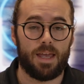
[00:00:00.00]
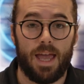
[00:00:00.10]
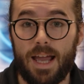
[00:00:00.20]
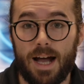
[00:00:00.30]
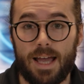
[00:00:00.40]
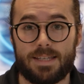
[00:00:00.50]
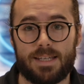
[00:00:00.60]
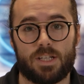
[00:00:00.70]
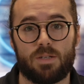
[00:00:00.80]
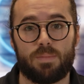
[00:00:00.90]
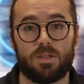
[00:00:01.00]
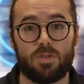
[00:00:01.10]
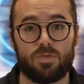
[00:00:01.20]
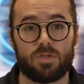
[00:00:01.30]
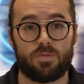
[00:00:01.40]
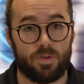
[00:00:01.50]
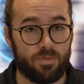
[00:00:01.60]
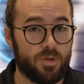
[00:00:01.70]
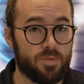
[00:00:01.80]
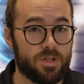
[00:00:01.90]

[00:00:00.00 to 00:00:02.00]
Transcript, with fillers: AI has actually been used for a few